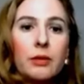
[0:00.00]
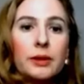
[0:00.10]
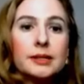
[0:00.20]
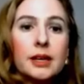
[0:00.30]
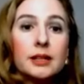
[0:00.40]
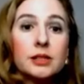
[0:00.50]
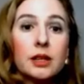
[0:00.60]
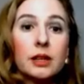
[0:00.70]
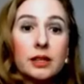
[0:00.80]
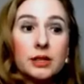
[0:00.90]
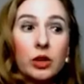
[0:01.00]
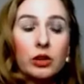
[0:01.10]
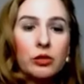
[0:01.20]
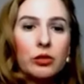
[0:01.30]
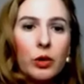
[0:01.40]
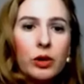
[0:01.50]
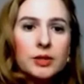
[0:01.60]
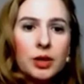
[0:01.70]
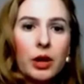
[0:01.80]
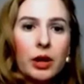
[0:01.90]
because that's all you
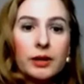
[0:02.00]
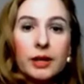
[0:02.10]
focus on.